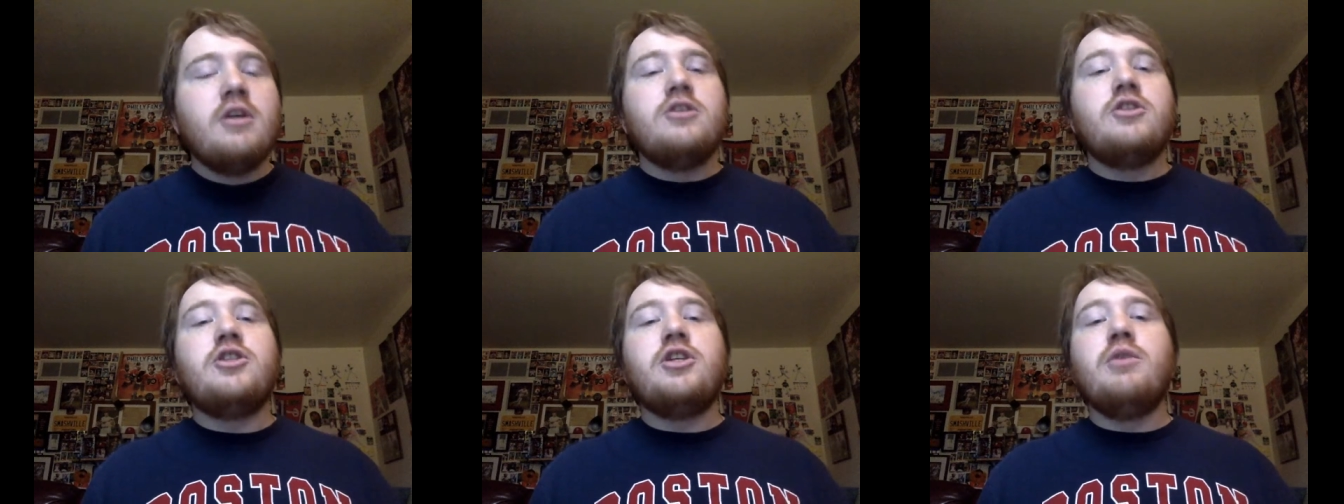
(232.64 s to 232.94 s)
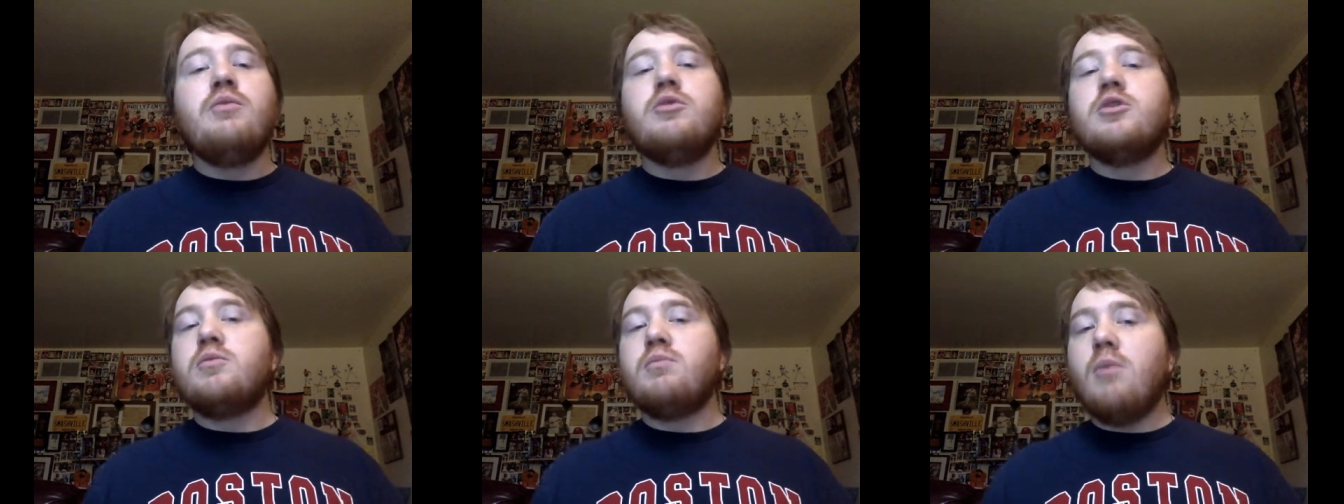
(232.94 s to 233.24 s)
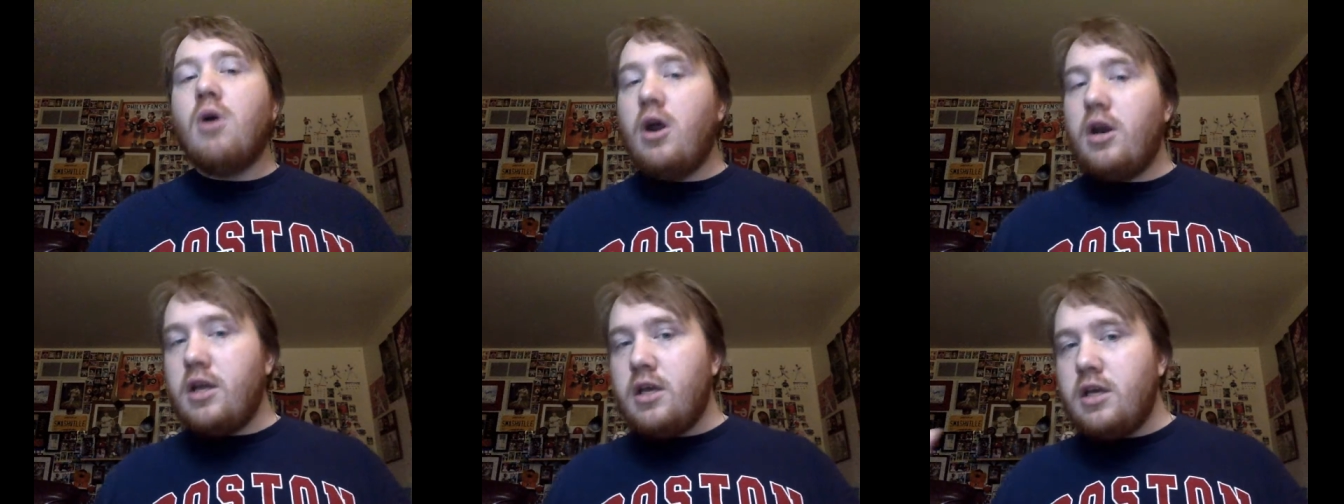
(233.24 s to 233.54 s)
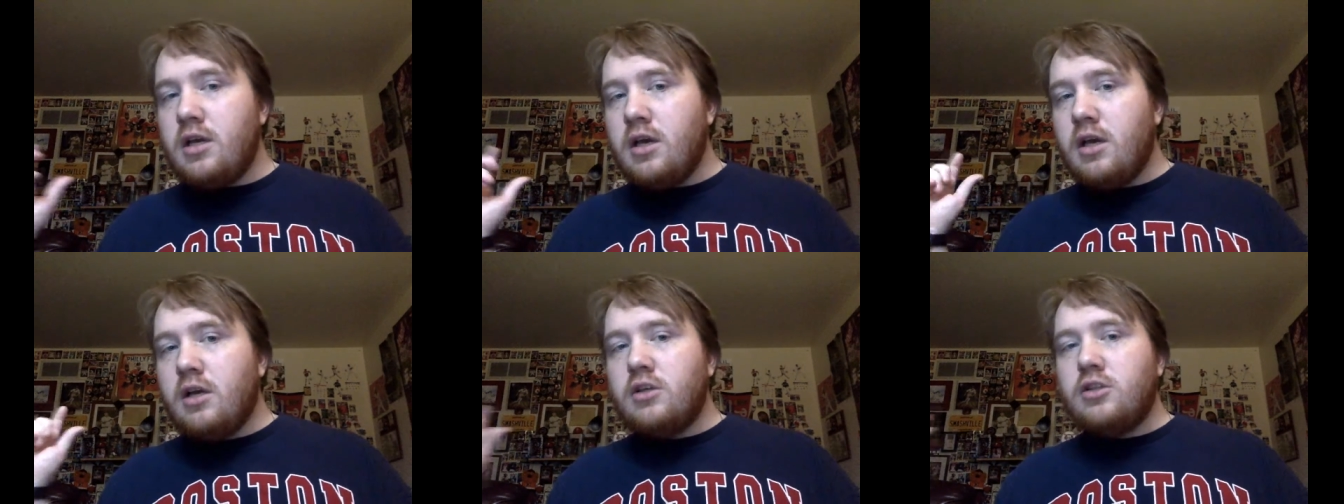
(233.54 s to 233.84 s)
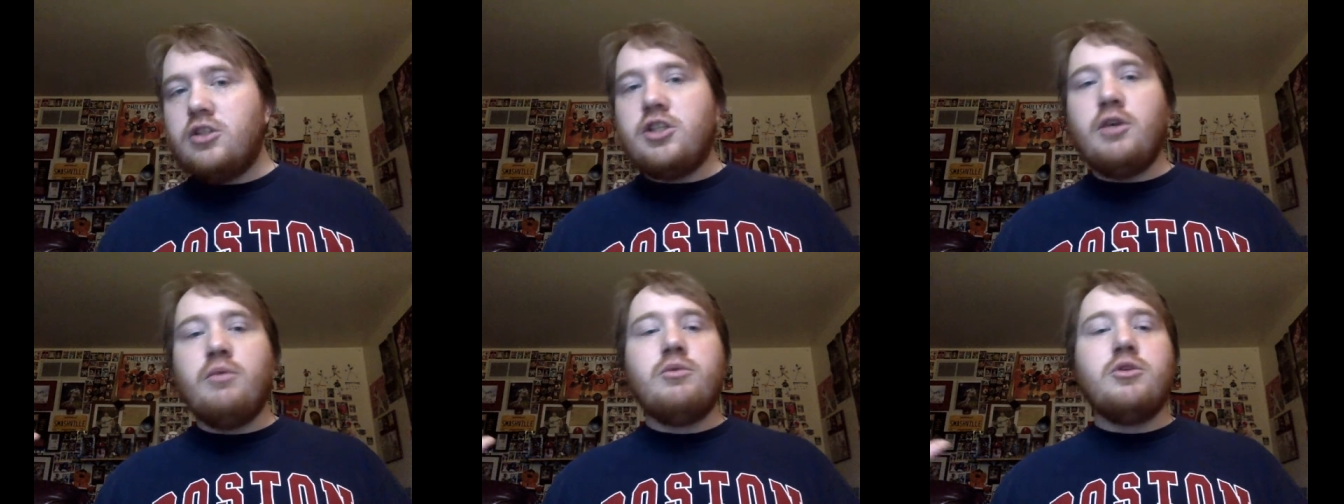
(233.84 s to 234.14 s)
she was money.
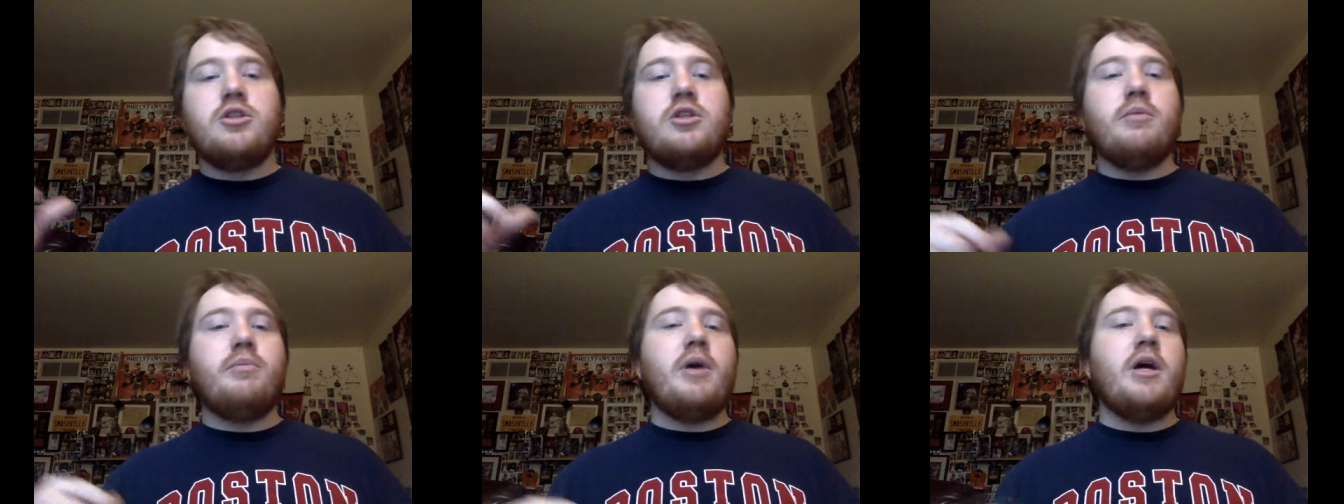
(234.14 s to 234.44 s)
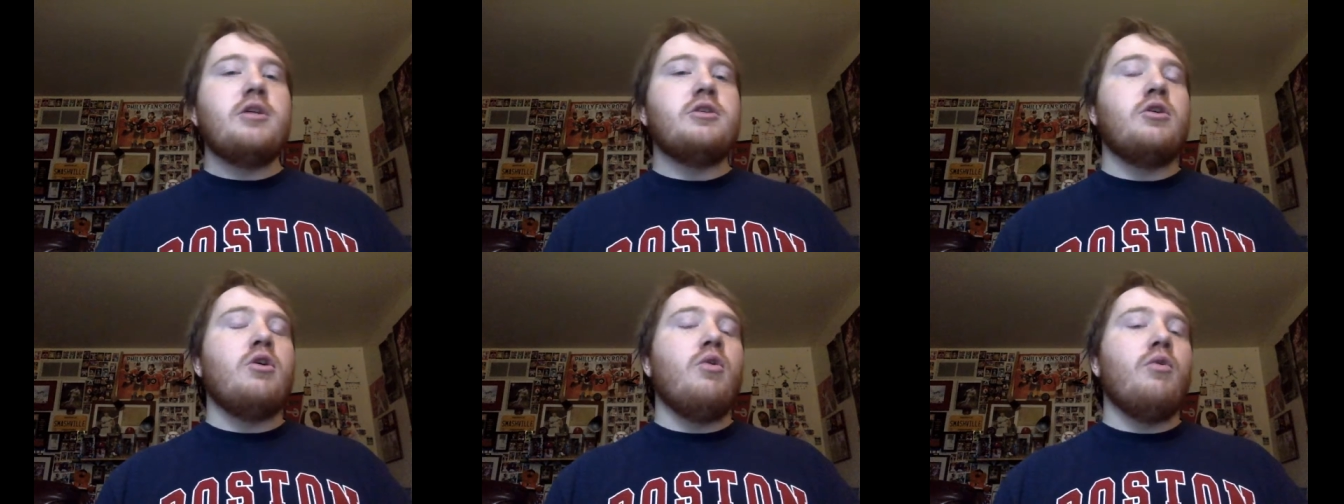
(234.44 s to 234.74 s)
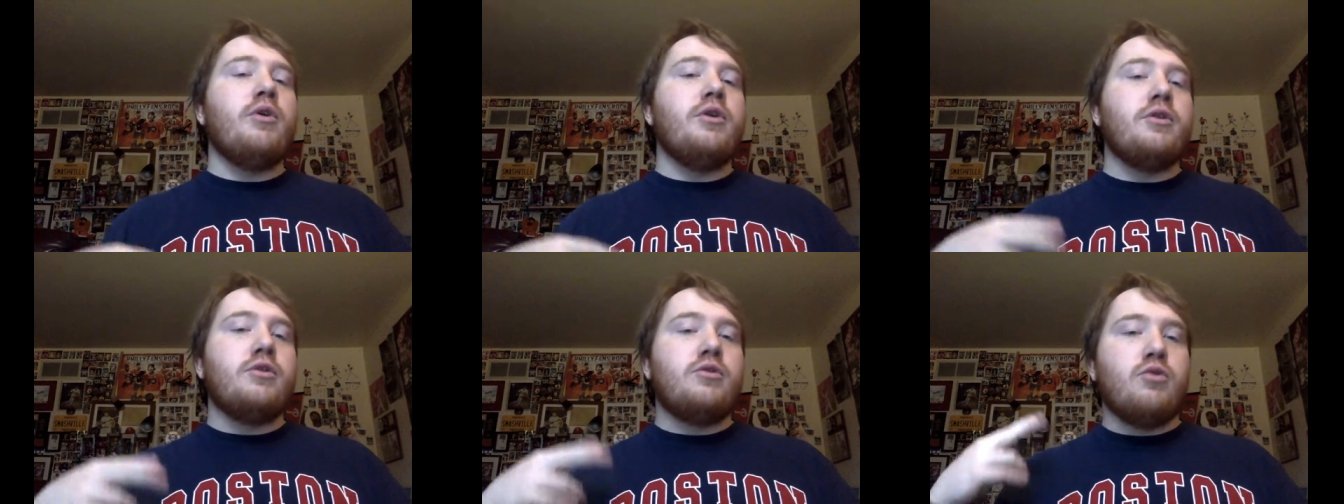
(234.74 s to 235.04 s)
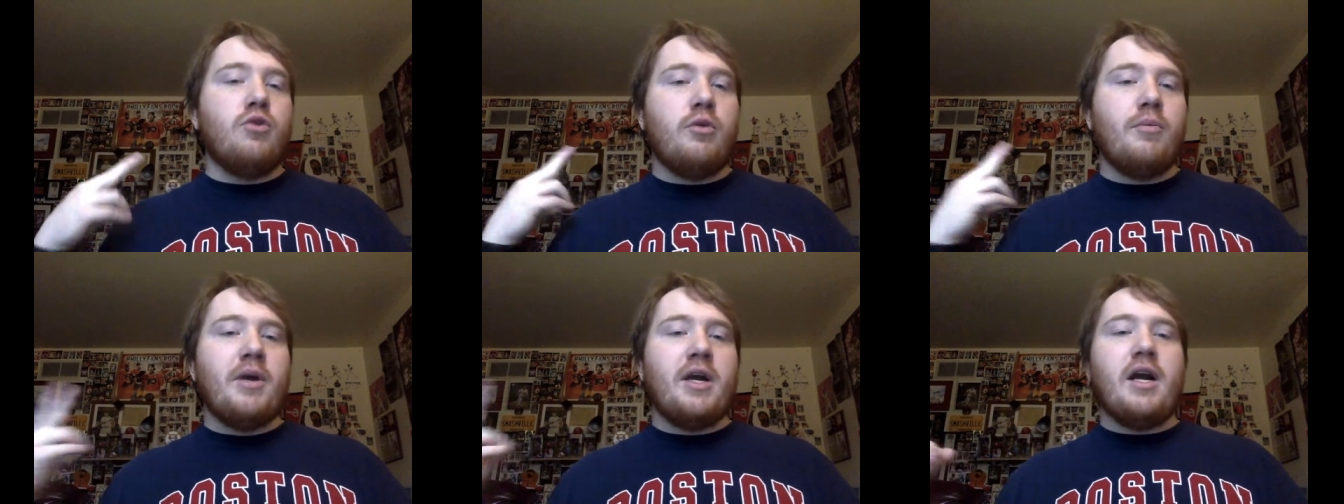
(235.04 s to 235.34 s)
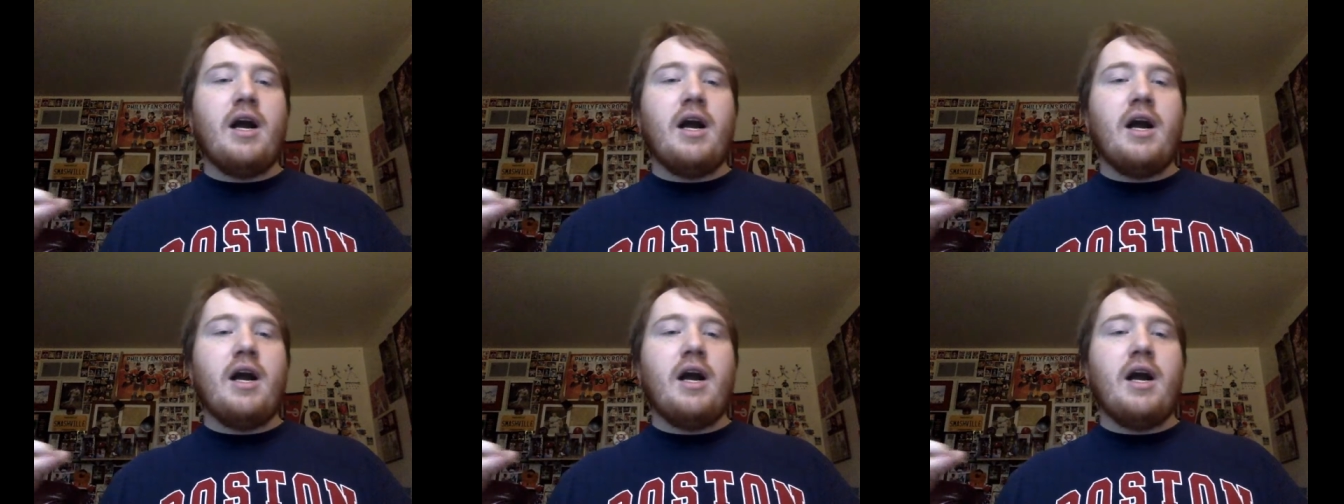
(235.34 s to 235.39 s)
She was the best goalie in the tournament.